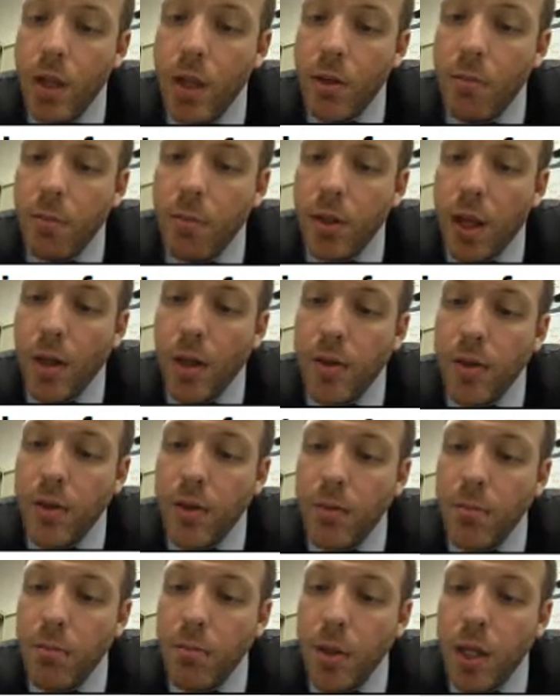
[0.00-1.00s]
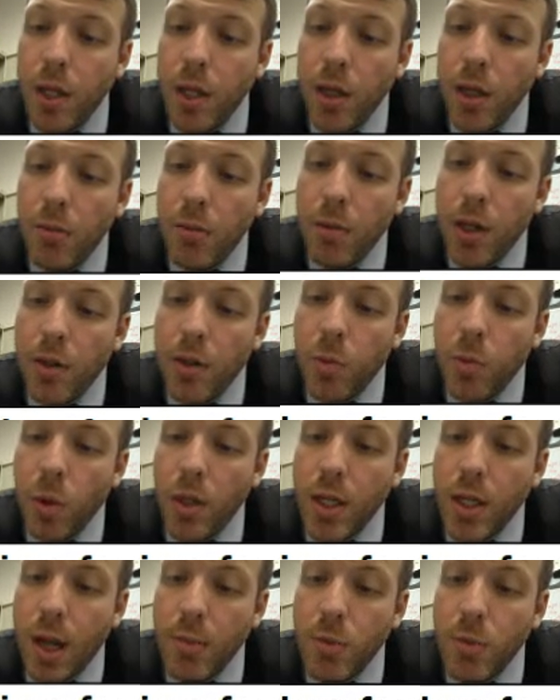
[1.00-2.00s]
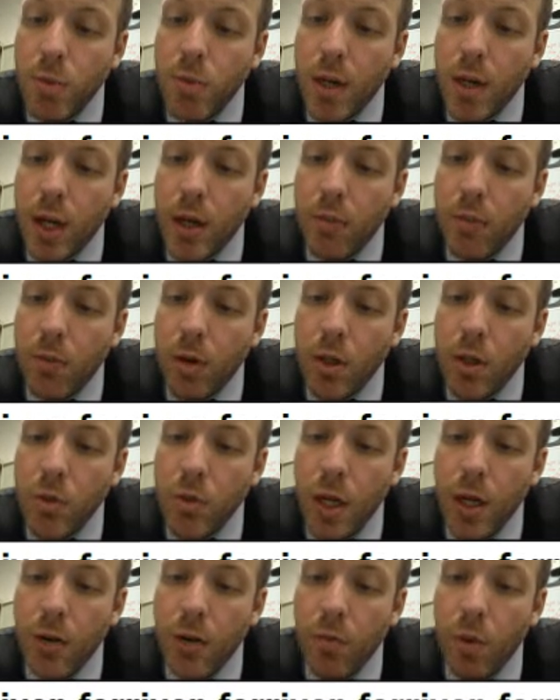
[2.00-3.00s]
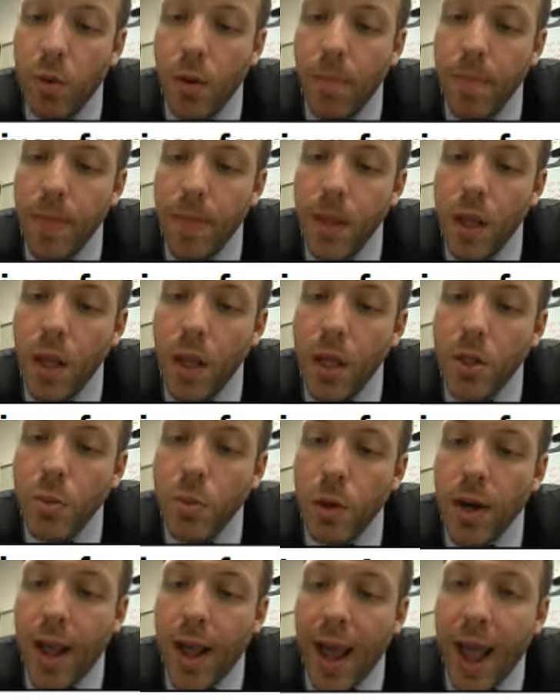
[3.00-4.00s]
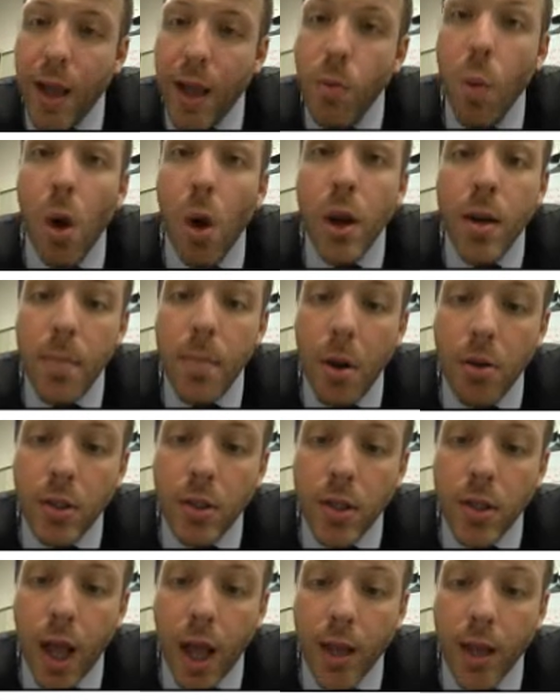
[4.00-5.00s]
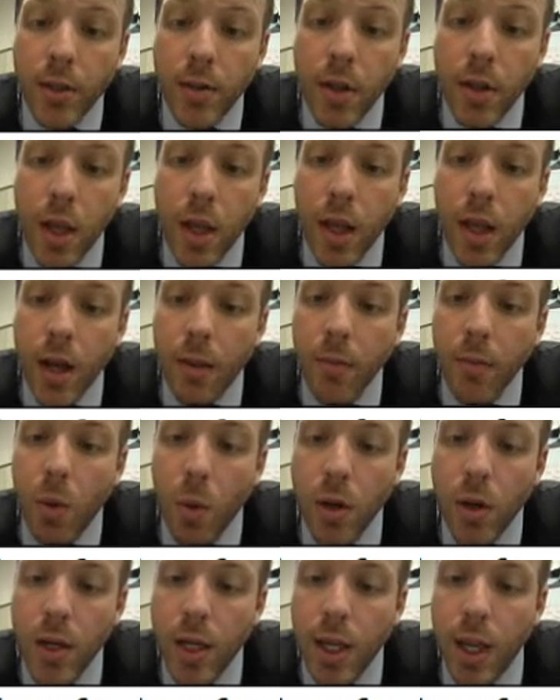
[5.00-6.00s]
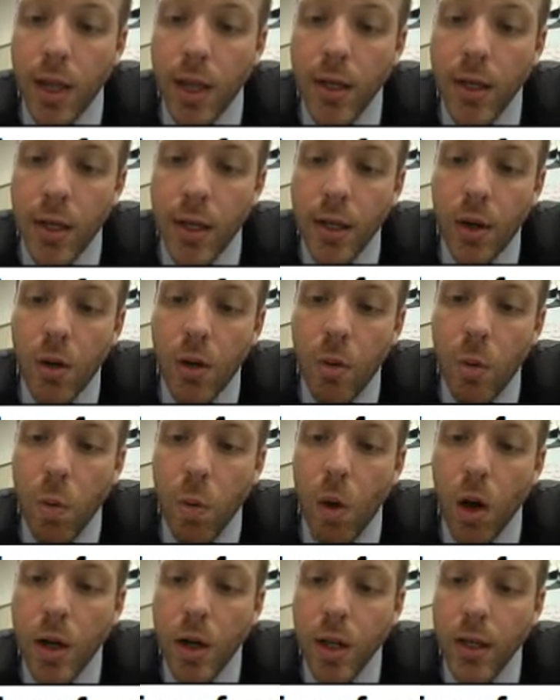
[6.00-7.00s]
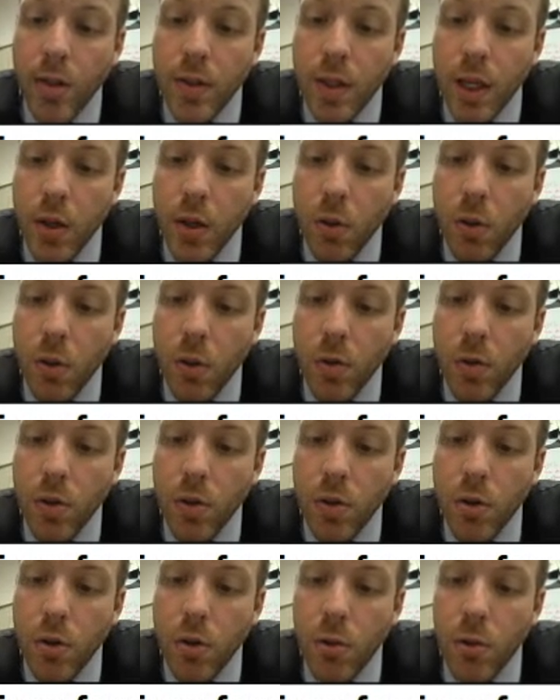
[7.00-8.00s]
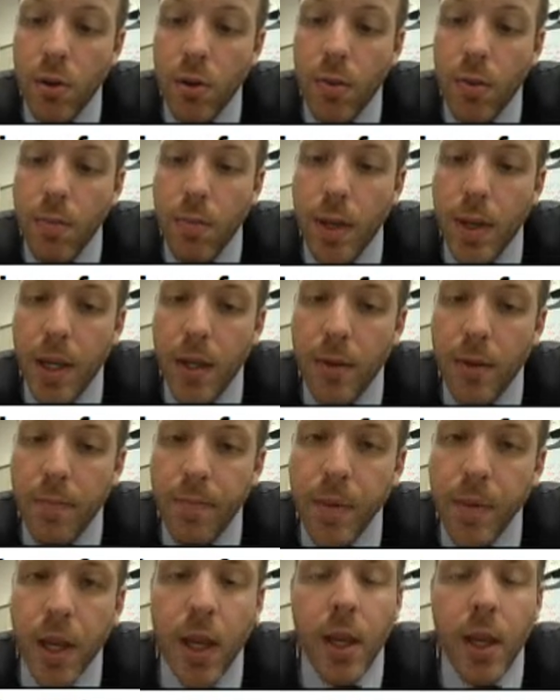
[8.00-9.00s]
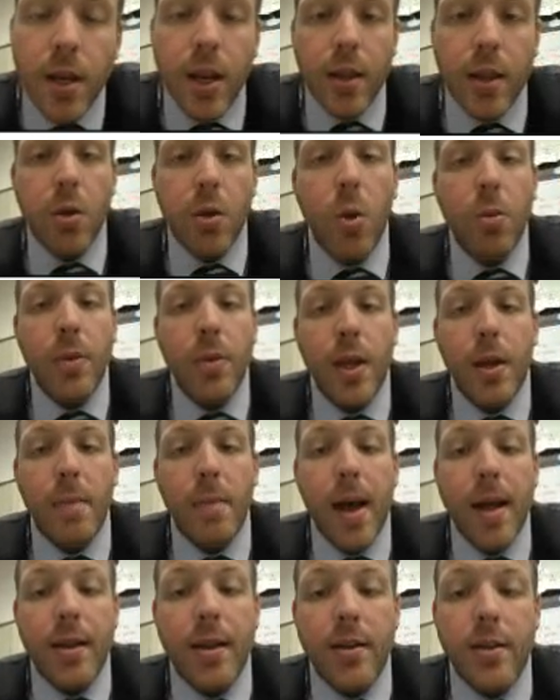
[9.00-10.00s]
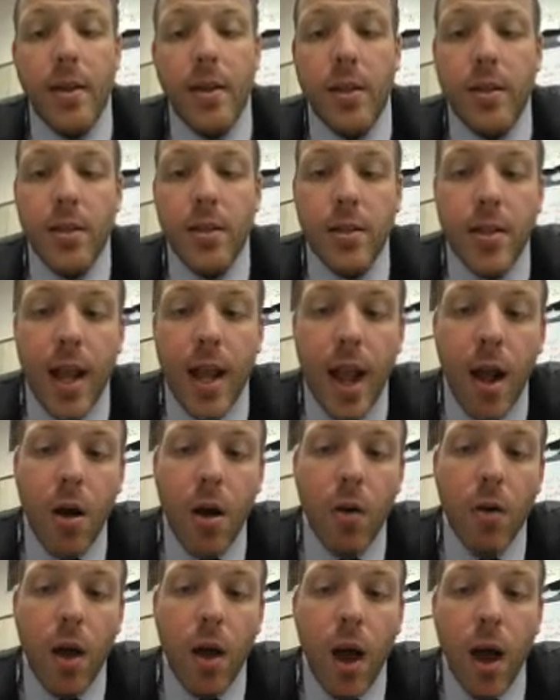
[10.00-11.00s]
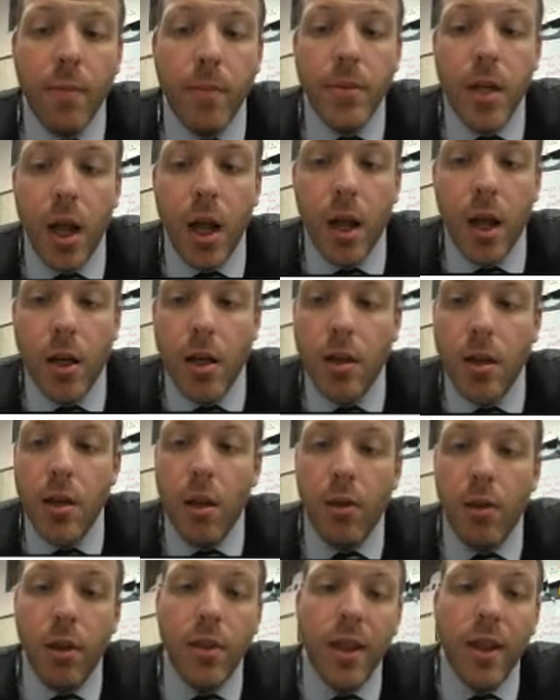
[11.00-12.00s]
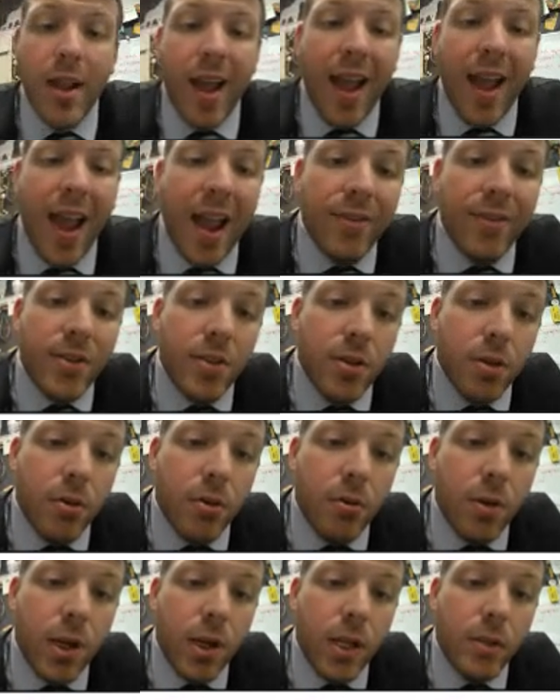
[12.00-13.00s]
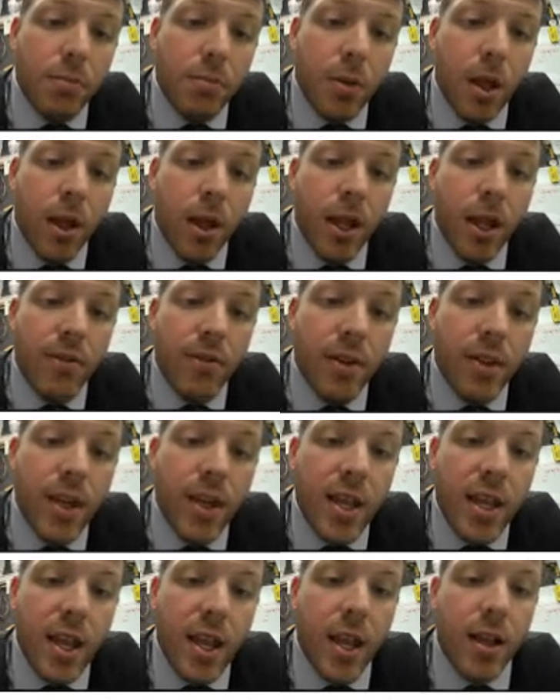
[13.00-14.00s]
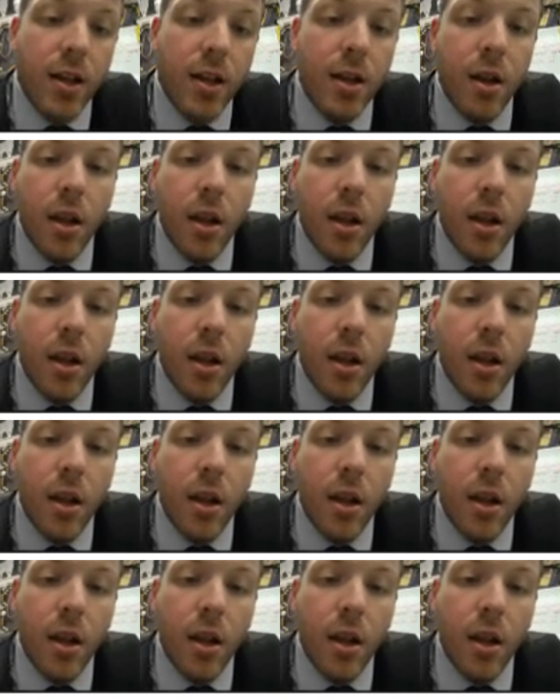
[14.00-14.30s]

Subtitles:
plus b, because 1 times negative 1 is negative 1. So we're going to add 1 to both sides, and I'm going to get 1 is equal to b. Now the cool thing about this is now I'm done. The only thing I have to do is plug everything in,